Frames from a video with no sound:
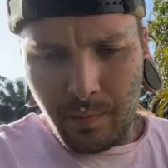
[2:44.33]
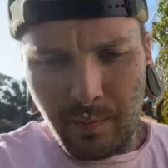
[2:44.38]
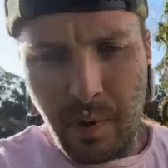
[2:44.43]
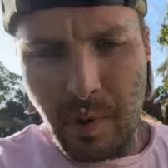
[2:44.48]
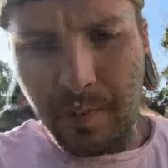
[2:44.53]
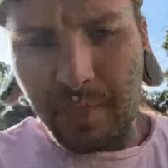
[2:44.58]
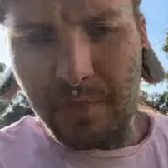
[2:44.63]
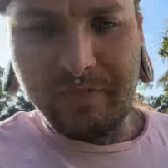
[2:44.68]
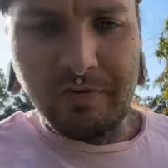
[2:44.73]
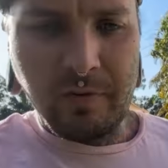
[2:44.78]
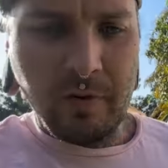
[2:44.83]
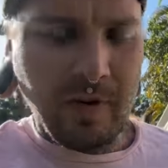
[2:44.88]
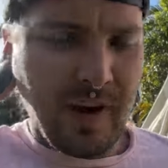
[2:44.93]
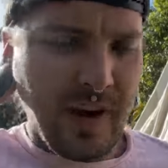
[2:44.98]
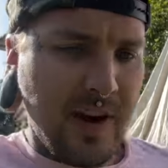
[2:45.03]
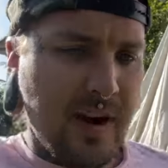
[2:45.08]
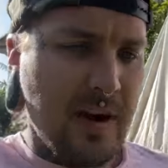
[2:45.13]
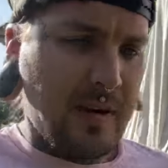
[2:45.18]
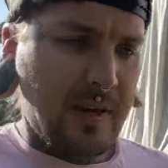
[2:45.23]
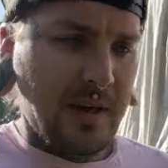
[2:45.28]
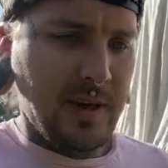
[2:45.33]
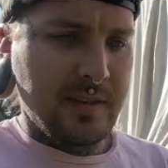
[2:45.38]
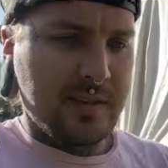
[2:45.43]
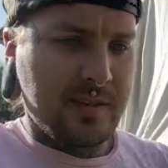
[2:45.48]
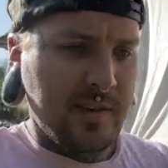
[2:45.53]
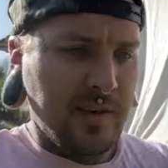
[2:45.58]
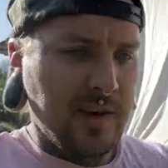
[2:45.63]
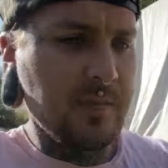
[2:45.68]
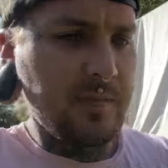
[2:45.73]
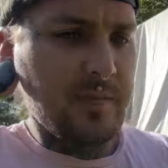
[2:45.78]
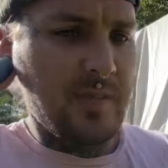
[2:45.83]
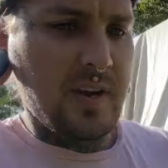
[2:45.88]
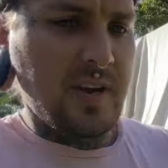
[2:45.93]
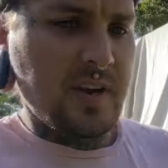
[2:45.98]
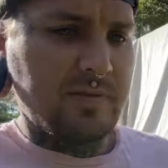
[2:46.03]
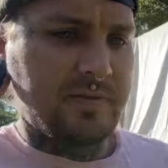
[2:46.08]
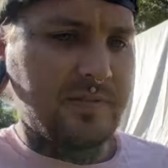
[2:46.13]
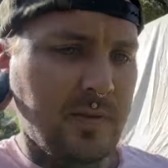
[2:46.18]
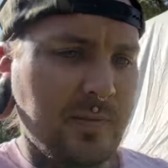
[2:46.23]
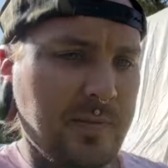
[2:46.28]
But before Eric gets here, my
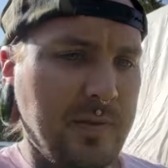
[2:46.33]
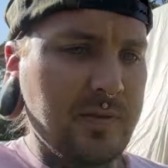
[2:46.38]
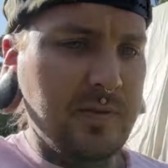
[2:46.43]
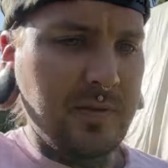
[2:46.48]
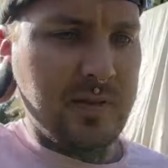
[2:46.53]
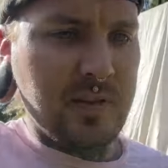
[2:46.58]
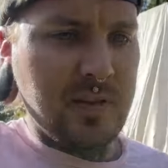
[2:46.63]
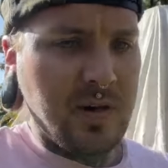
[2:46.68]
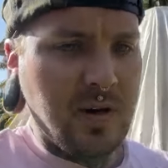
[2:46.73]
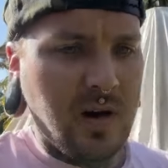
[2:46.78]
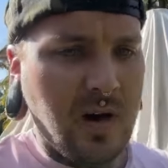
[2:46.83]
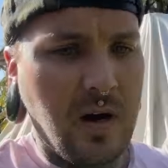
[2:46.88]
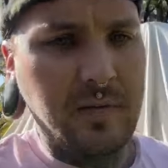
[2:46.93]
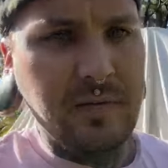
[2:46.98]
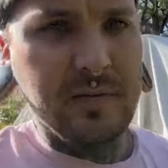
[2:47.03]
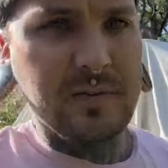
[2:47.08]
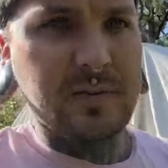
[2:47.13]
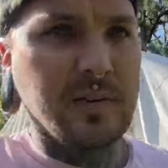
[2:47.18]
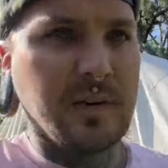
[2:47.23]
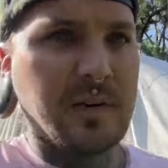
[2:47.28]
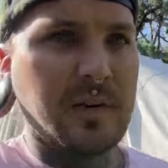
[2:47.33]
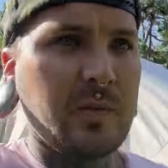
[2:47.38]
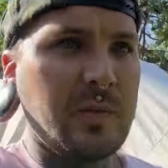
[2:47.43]
FWC officer,